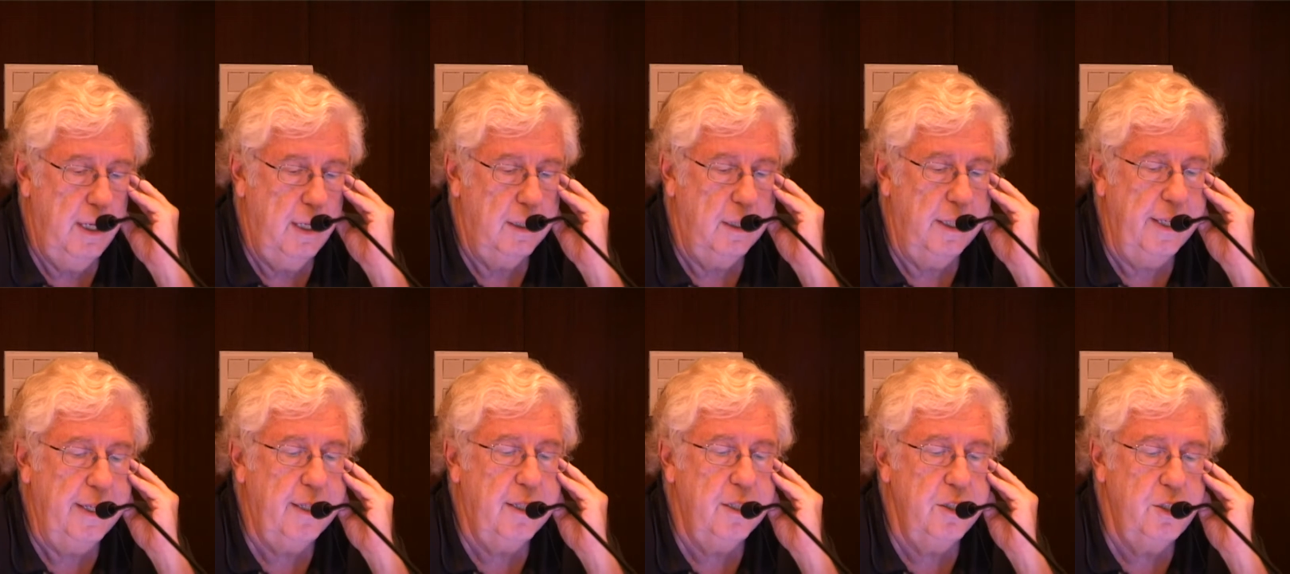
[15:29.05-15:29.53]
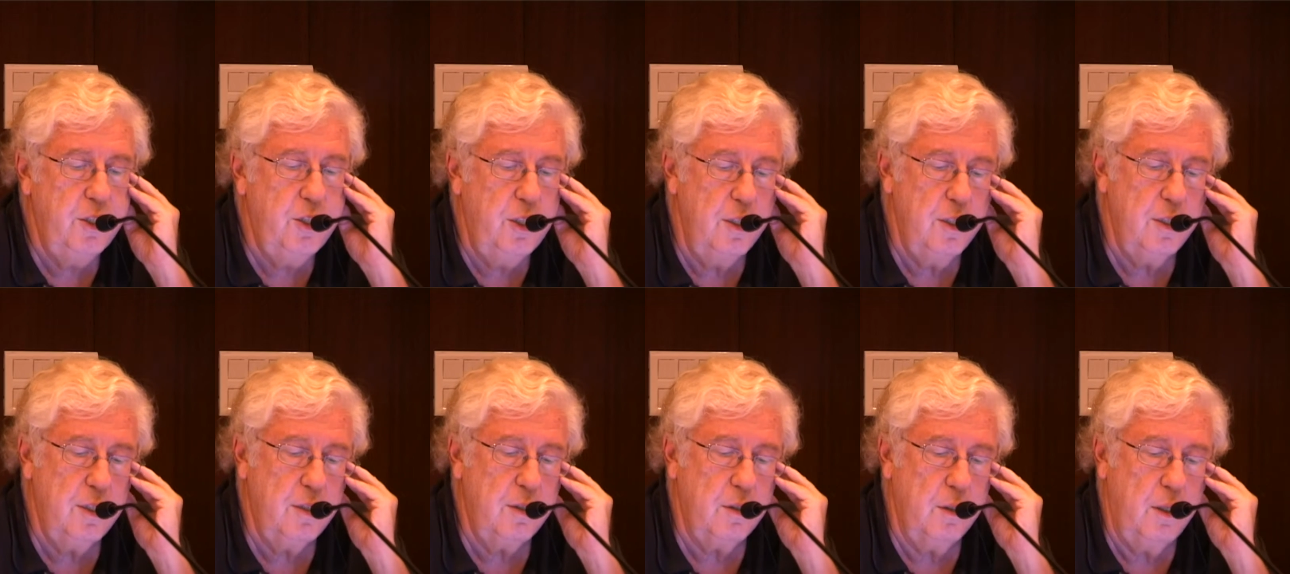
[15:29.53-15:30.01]

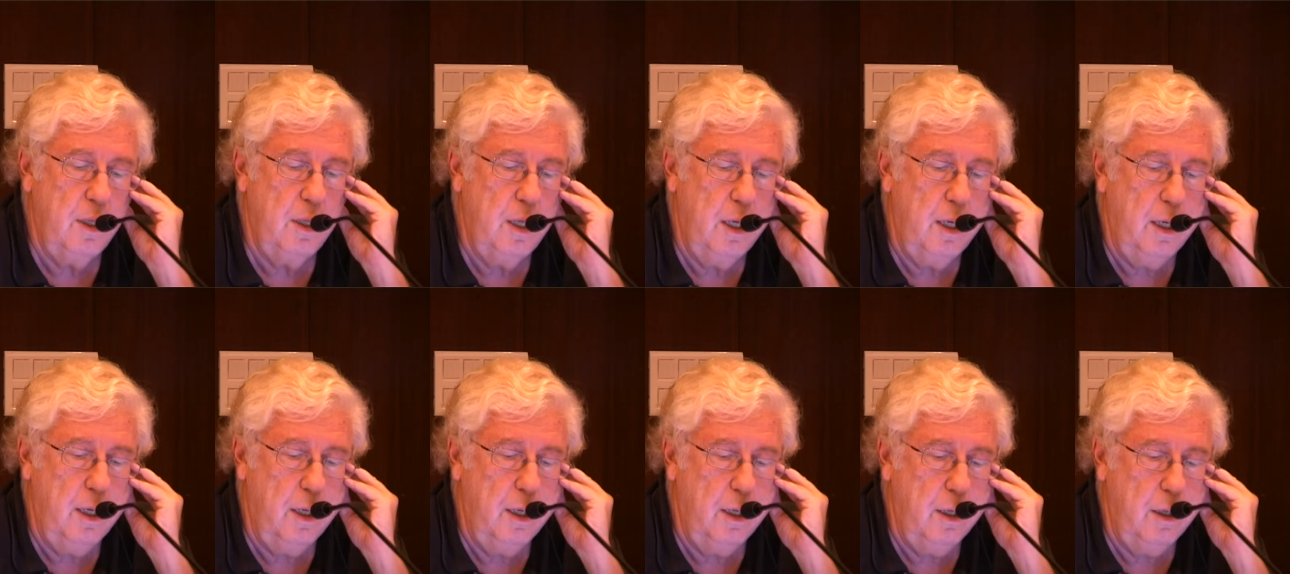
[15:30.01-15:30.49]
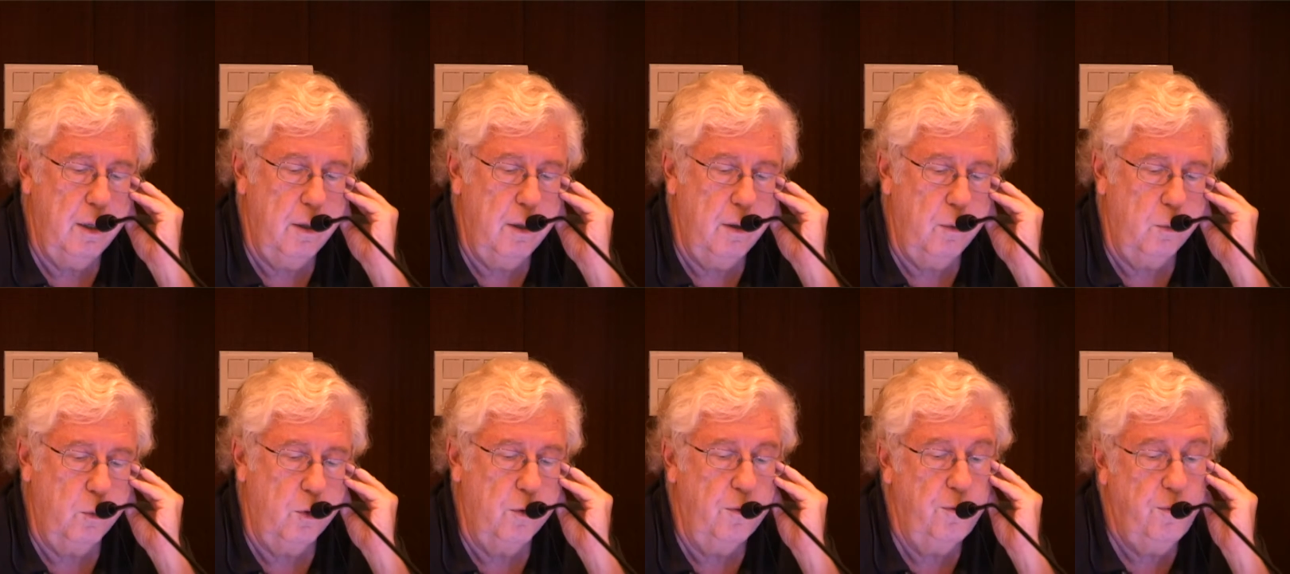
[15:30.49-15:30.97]
Linkages
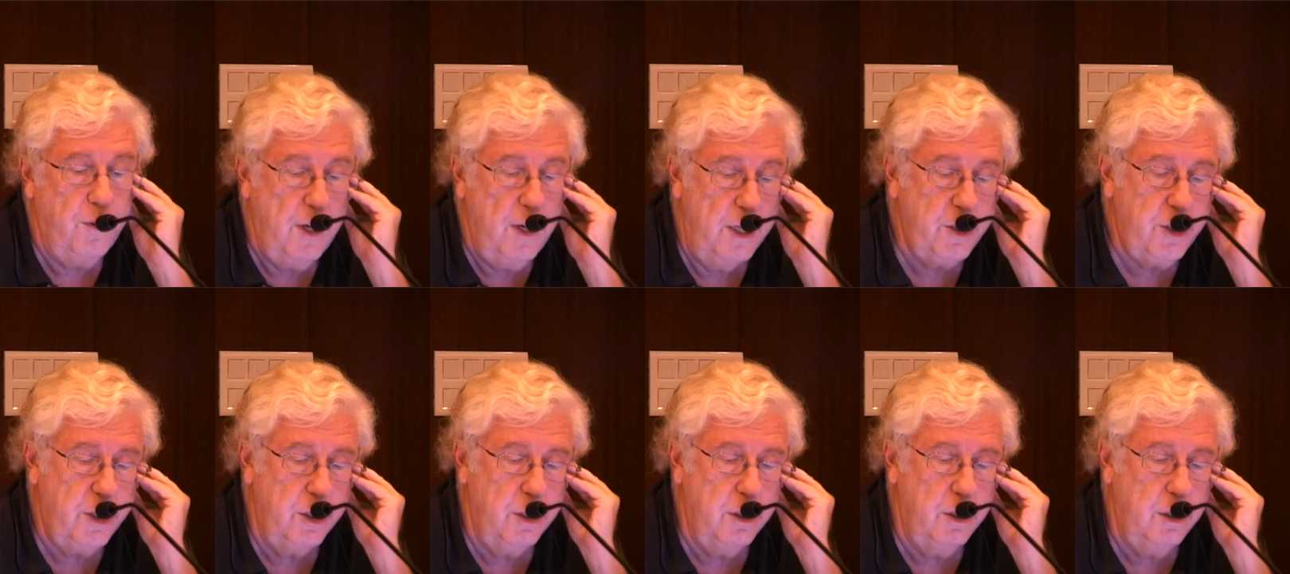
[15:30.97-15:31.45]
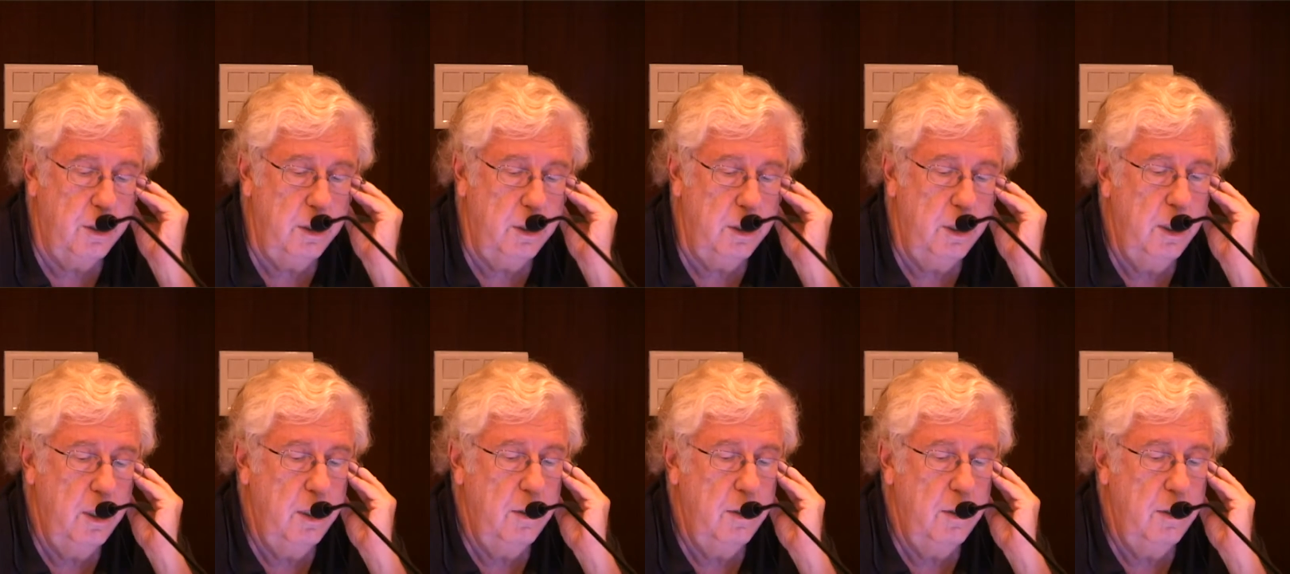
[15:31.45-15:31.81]
uh, were functional